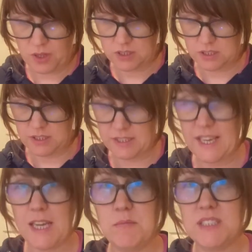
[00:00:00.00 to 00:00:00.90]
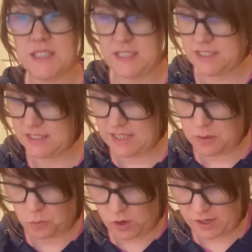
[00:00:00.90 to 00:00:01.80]
So the game is tested
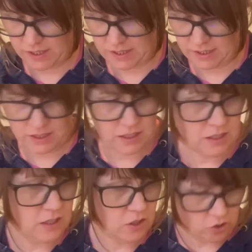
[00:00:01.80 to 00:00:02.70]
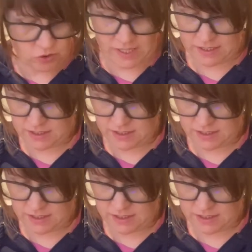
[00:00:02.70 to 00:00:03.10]
and working. Great.